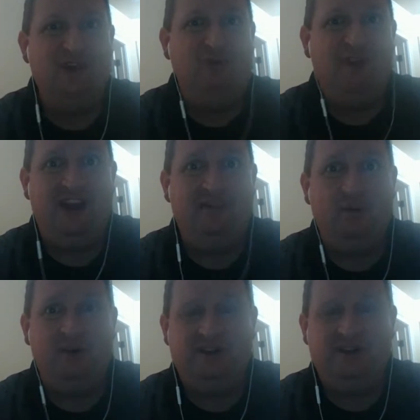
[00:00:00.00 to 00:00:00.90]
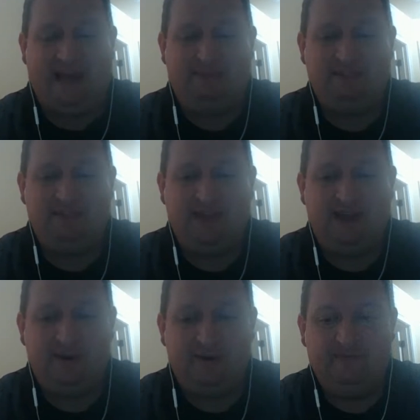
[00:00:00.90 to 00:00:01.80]
when everyone claps
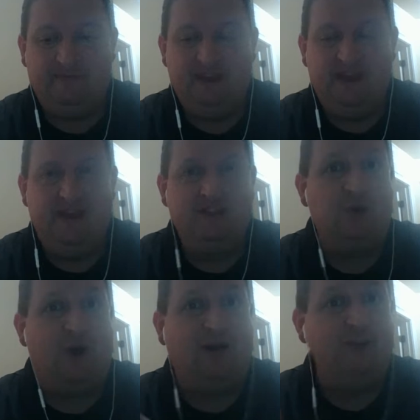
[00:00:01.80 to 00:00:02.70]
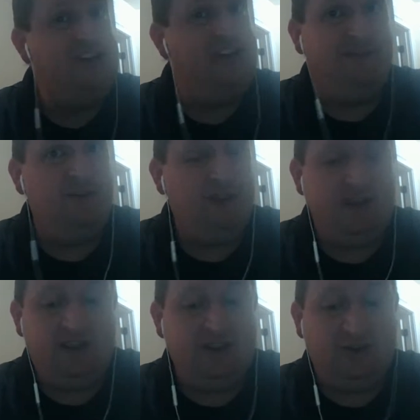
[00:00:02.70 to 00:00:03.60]
together. So I'll never
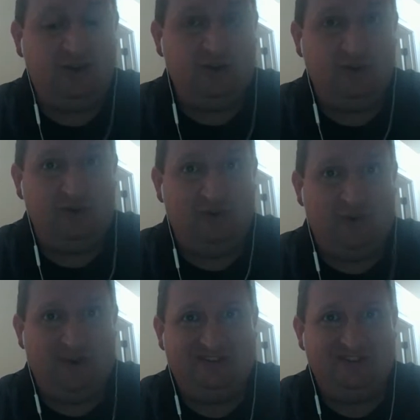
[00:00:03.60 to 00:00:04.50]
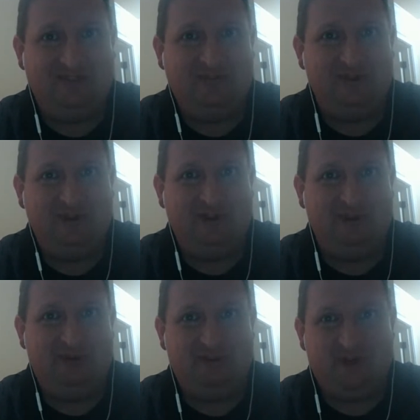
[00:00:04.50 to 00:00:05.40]
hear your voice if you're a little
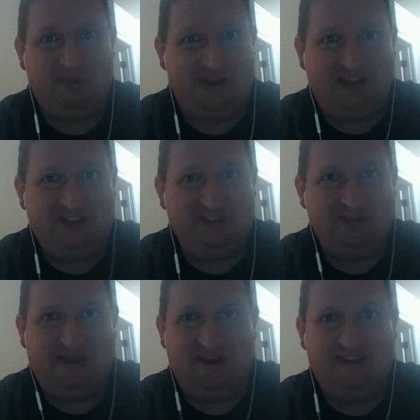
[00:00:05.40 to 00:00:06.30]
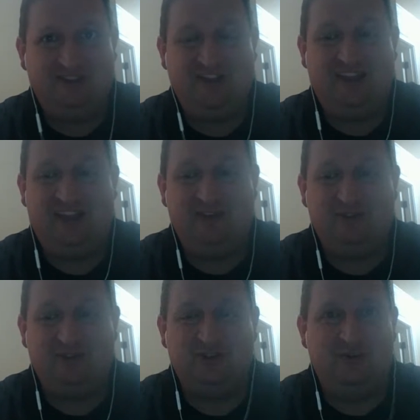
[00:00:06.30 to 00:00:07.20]
bit trepidatious about singing
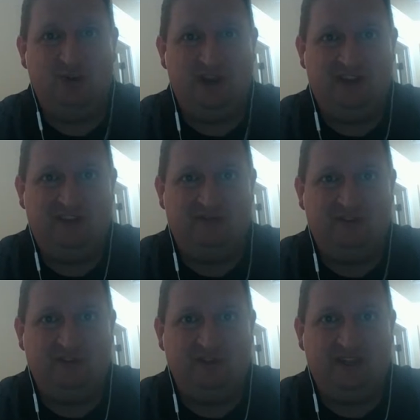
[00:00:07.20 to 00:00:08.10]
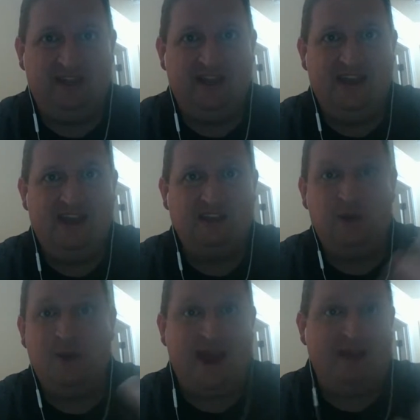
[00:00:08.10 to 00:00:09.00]
for someone individually.
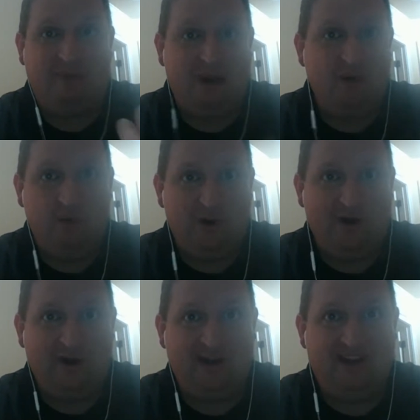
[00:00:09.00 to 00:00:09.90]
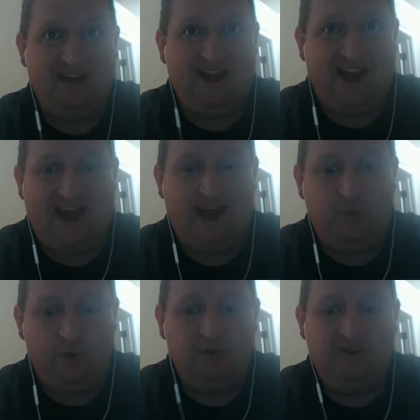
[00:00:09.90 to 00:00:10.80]
You have my word. I
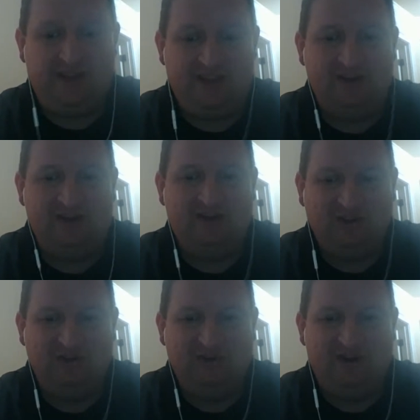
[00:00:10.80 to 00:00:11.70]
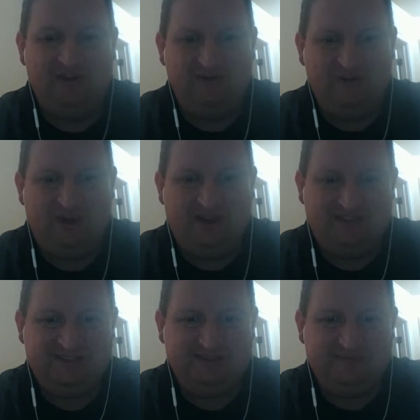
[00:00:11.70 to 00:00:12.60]
won't hear your
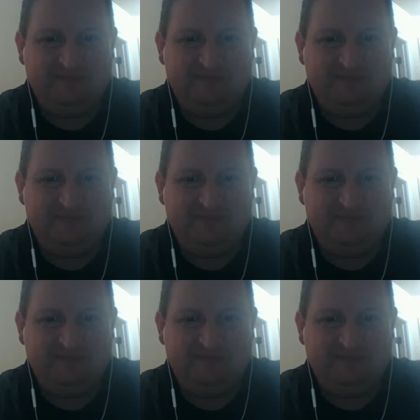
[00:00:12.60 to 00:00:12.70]
voice.